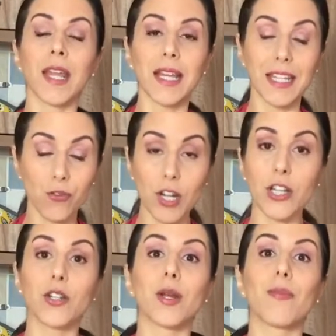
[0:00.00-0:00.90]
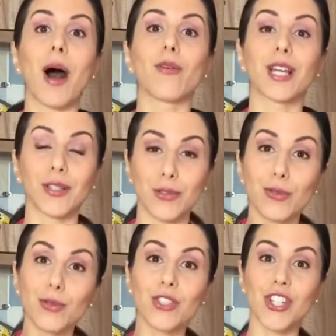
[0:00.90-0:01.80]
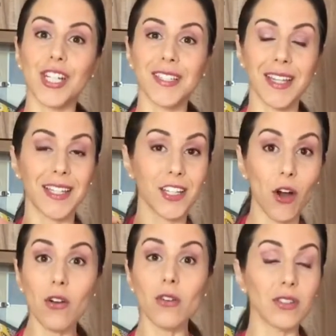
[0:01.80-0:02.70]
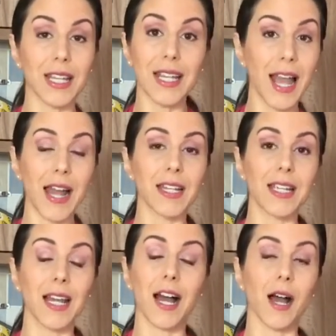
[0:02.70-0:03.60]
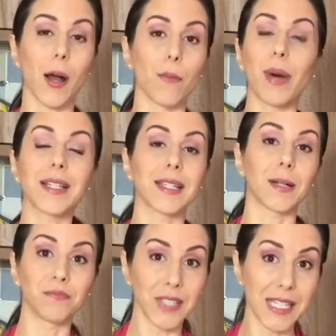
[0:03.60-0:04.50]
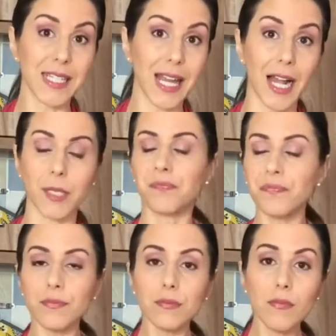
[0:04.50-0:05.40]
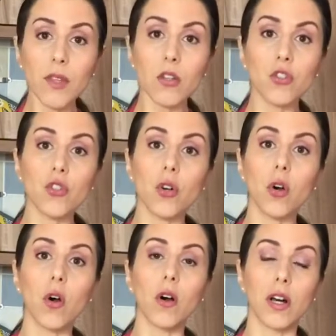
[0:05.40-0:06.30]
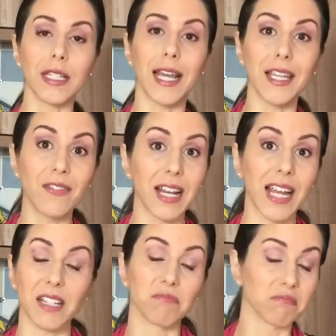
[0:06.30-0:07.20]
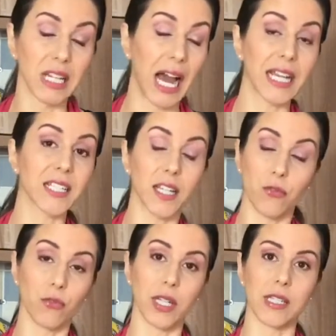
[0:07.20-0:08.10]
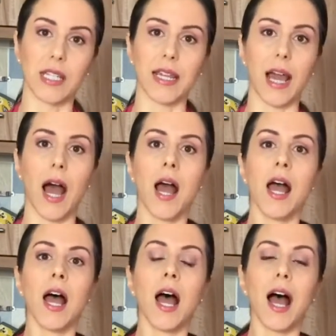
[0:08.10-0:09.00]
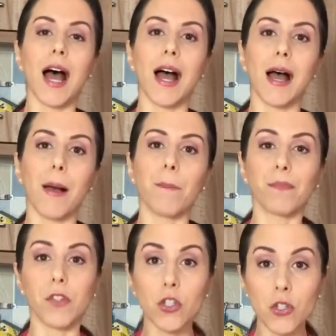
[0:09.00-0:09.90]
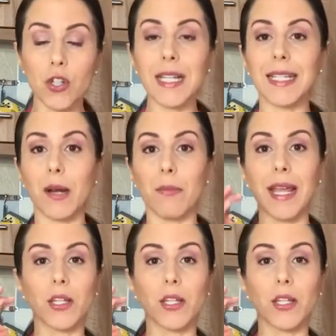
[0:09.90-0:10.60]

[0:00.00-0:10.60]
is really good about cantucci is that they don't contain any butter inside, so they're even like lighter, if we can say that. Usually they're made